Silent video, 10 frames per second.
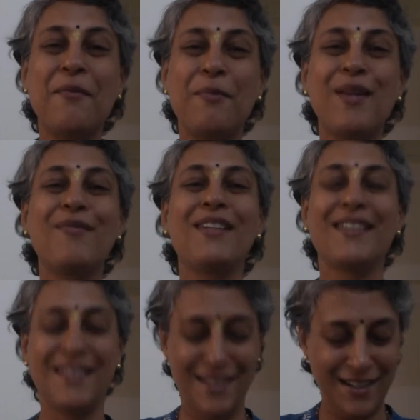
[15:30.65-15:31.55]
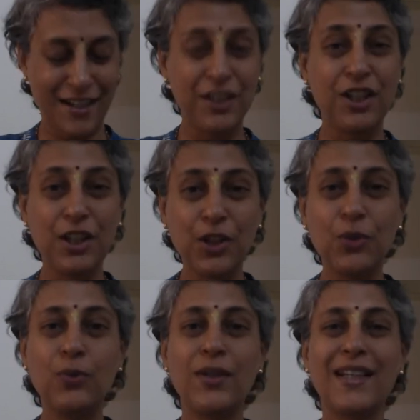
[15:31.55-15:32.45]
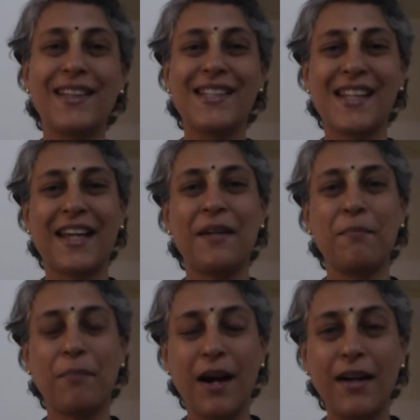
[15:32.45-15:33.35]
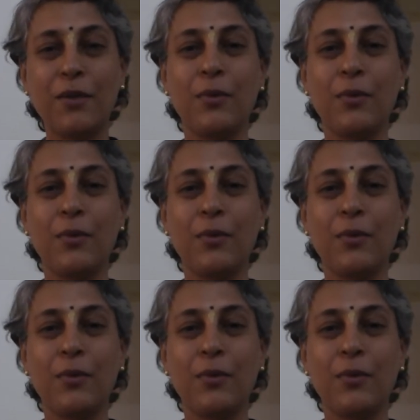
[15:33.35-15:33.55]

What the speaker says: We will continue in the second part.